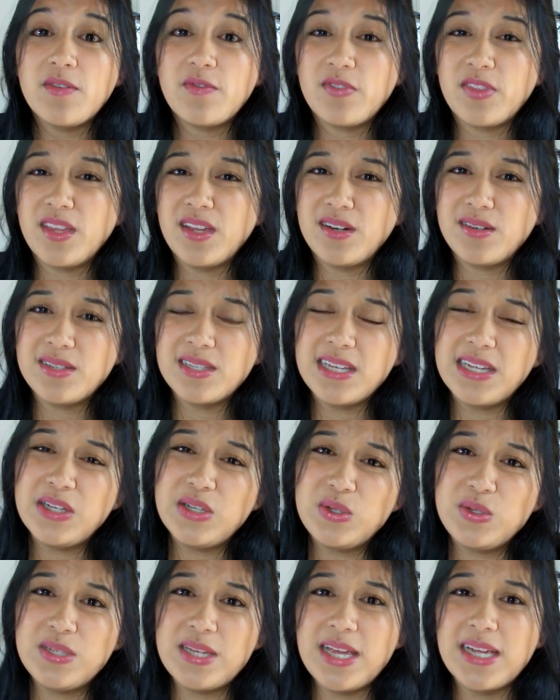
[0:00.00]
If there's a
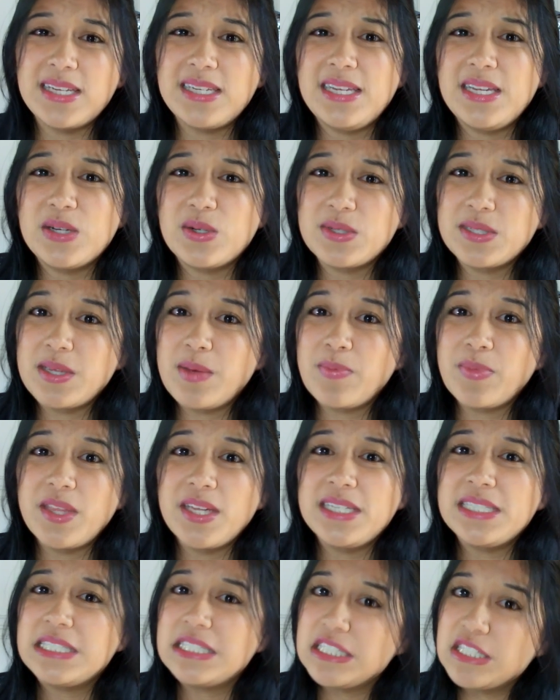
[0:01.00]
new technique or
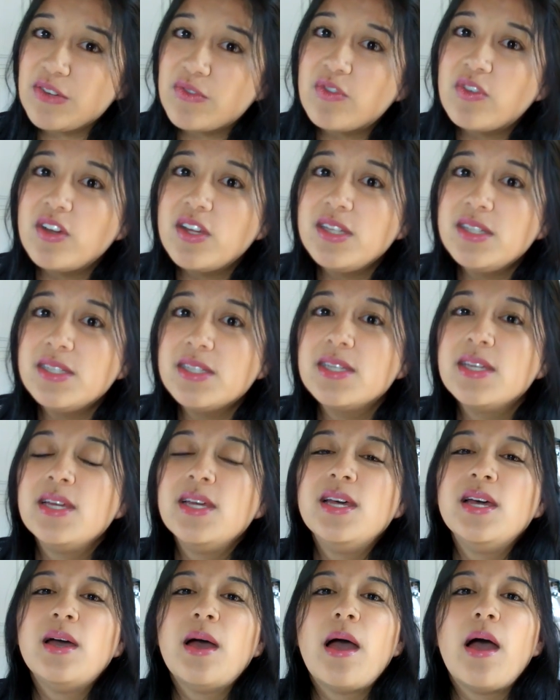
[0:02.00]
something different
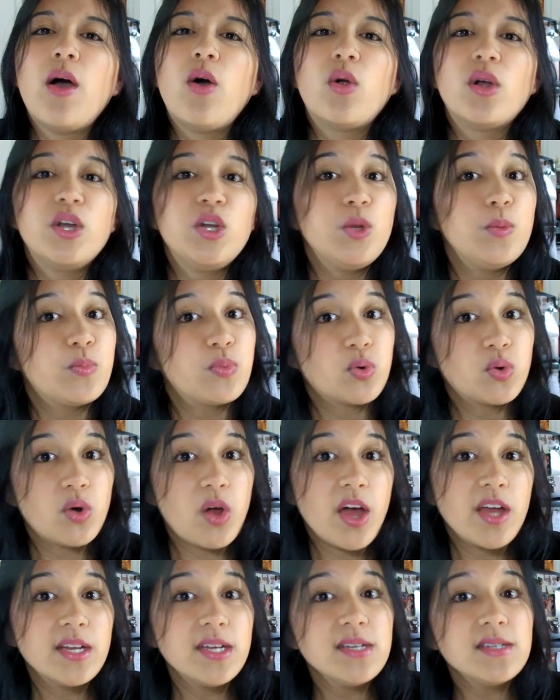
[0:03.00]
or a new
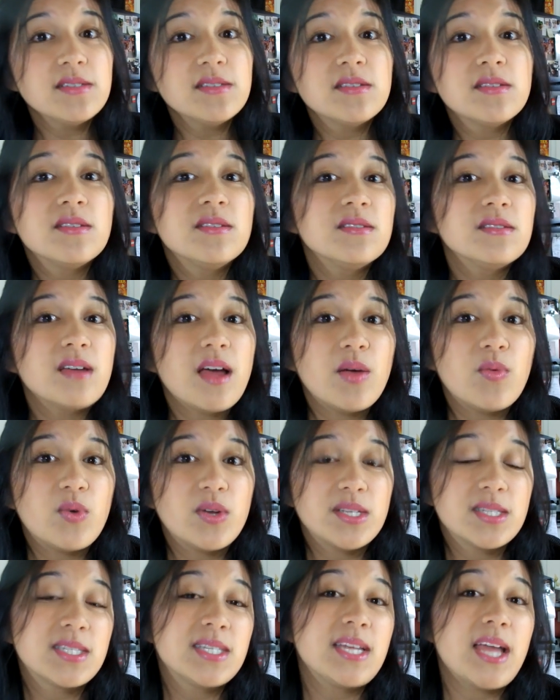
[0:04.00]
product, I
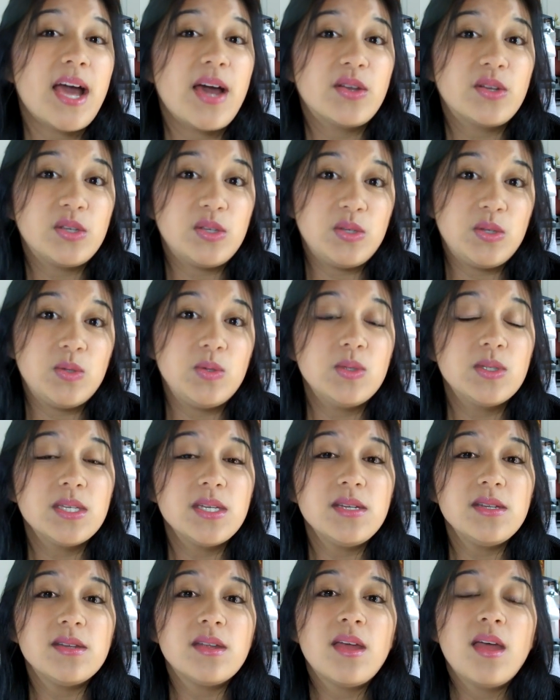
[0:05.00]
want to see how to use
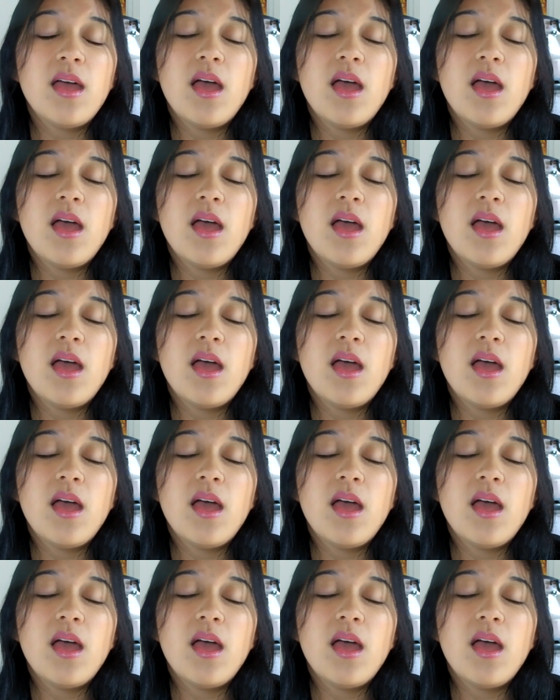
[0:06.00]
it.